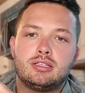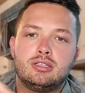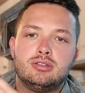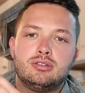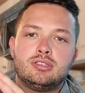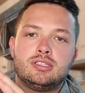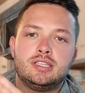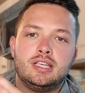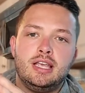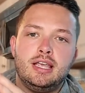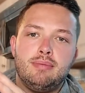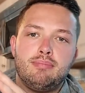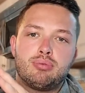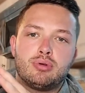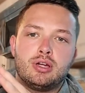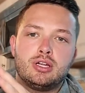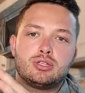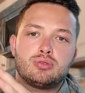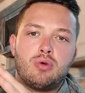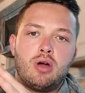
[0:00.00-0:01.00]
to see
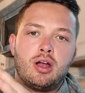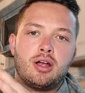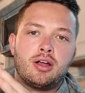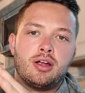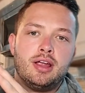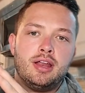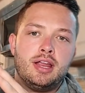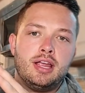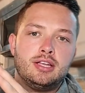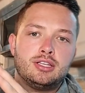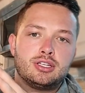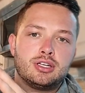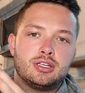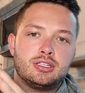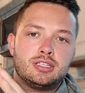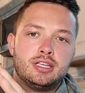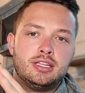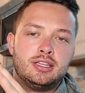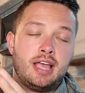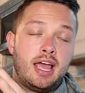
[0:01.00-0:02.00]
Bridgewater in a
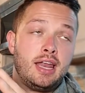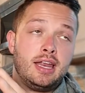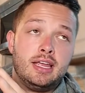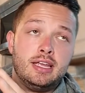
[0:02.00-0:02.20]
jersey that